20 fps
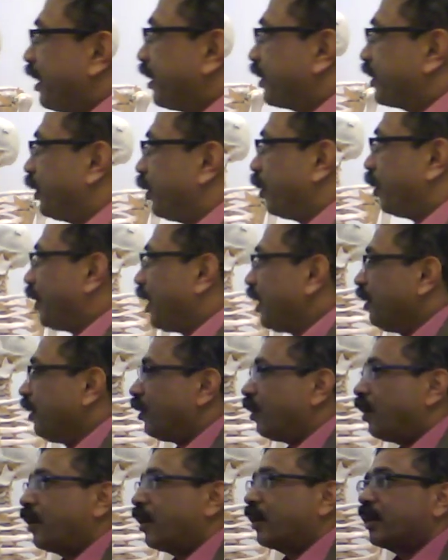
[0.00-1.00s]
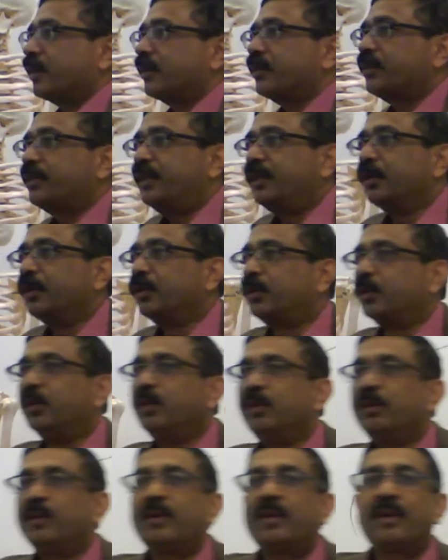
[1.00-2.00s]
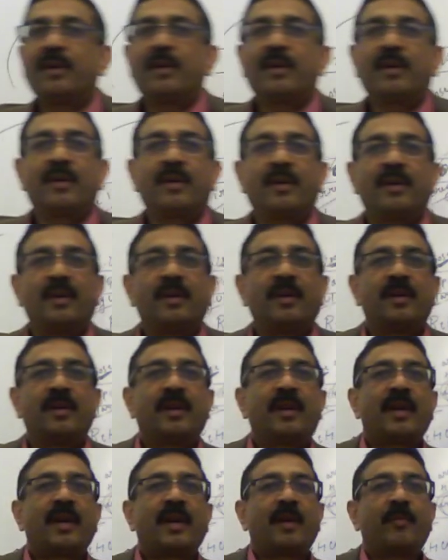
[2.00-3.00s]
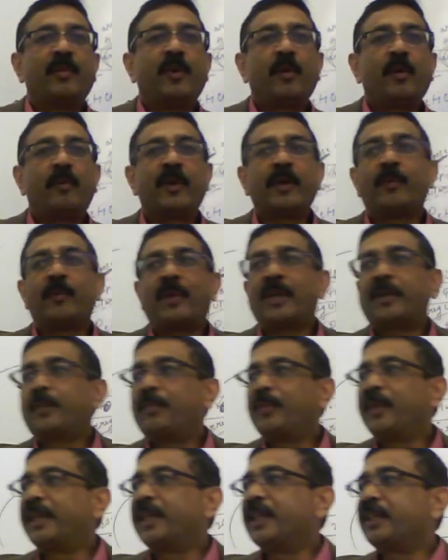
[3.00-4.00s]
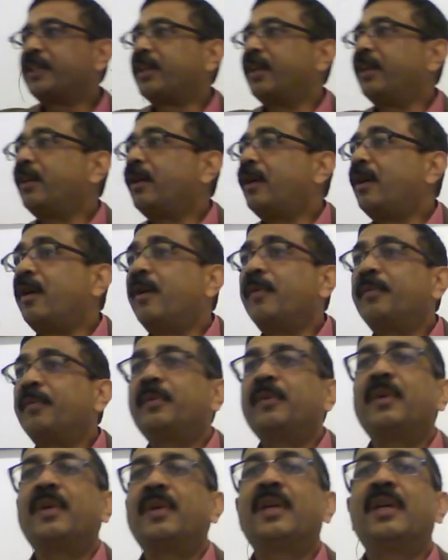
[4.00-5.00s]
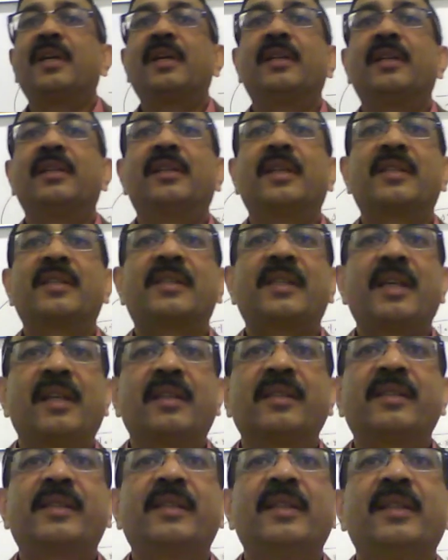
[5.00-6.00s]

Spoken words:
carcinoma occurs due to abnormal multiplication of the cells